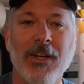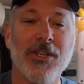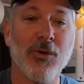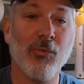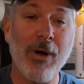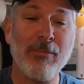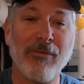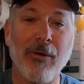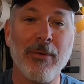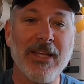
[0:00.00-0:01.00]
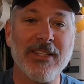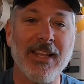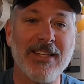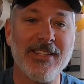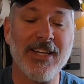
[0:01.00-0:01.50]
So right before we get to
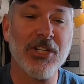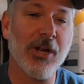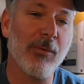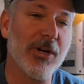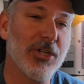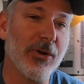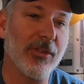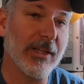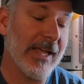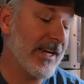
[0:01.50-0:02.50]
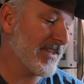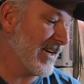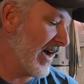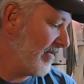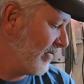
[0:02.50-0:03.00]
that section, I want to show you the latest
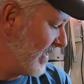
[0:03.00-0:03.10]
knife